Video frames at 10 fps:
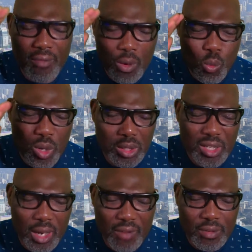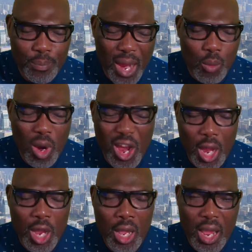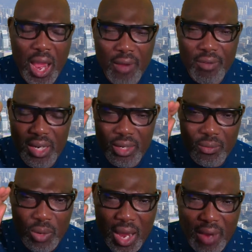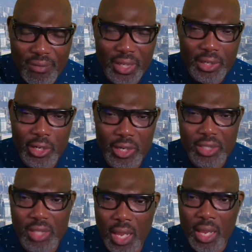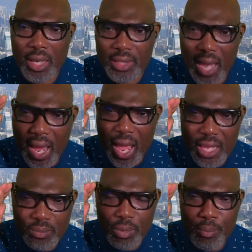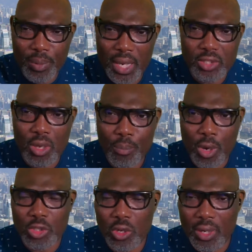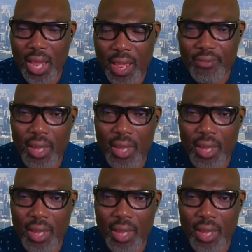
witchcraft power, every every curse that has been placed upon your life,